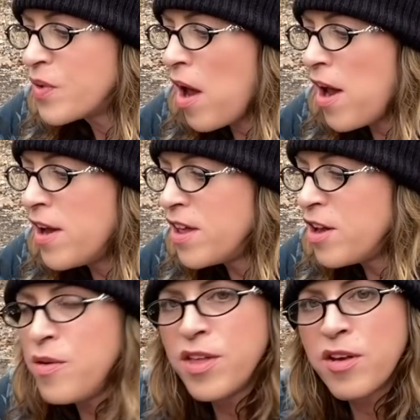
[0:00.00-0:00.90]
And that
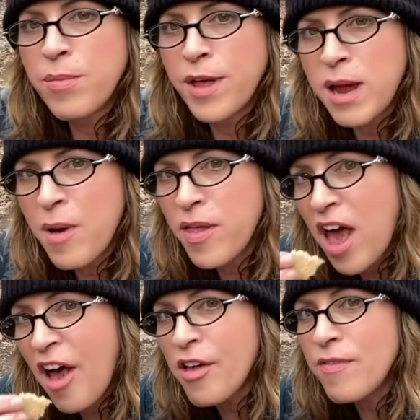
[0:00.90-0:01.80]
you either blame on the
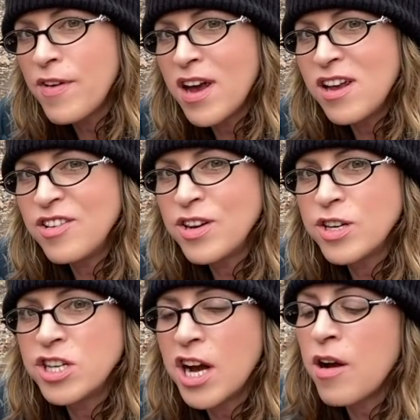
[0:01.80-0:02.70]
elephant under your
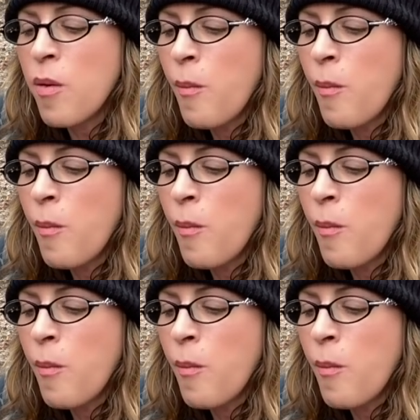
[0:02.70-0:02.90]
chair